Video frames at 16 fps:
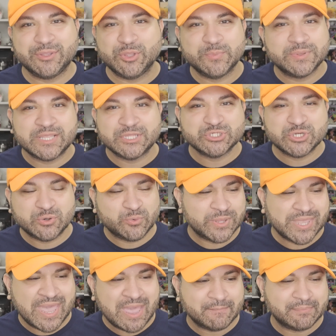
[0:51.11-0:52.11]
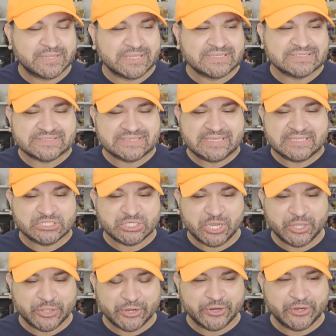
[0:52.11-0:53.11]
Human nature. We can't please each
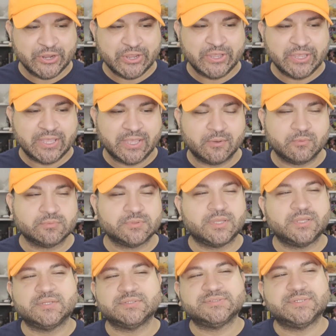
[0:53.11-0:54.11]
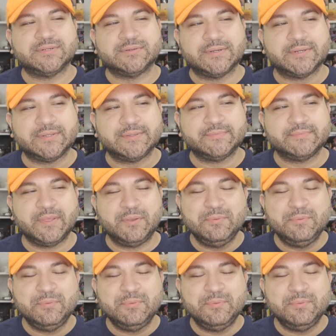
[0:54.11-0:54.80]
other. Damn, that's not right.